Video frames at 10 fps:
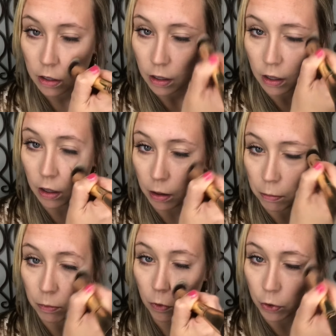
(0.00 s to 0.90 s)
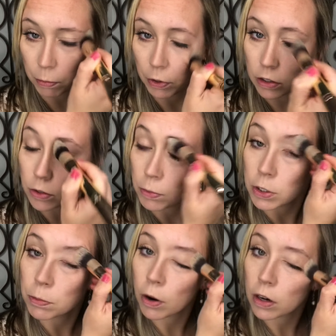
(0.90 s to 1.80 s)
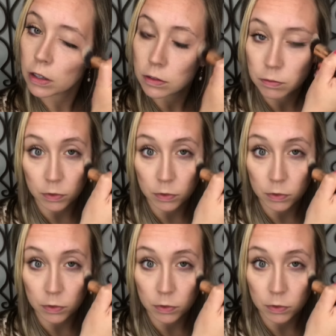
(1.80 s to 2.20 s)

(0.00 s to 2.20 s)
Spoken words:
or you're putting too much product.